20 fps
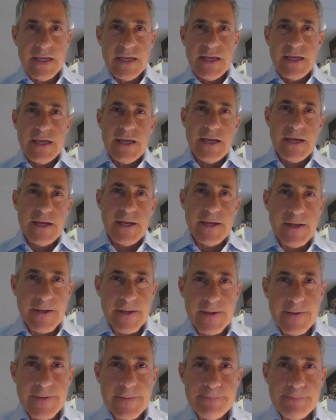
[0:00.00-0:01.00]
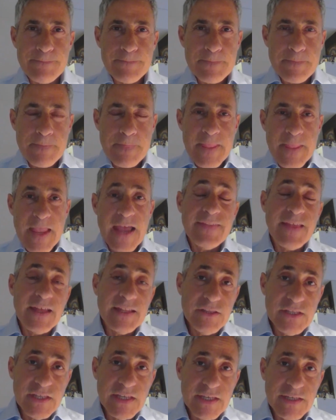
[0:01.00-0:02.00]
And then
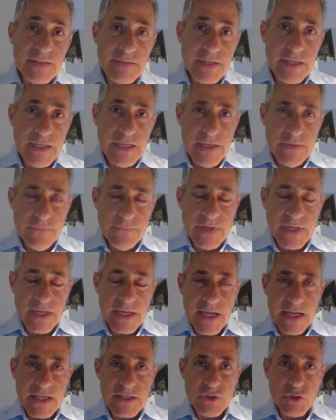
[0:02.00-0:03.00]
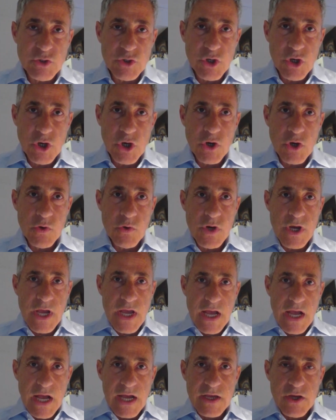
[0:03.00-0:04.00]
in the evening, as you know,
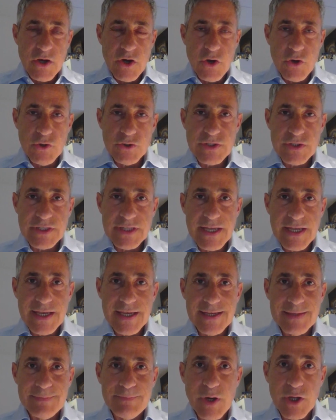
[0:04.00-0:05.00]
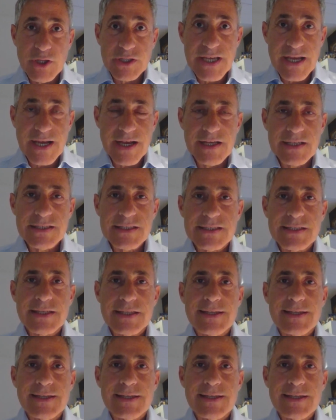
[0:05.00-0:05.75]
I host a podcast,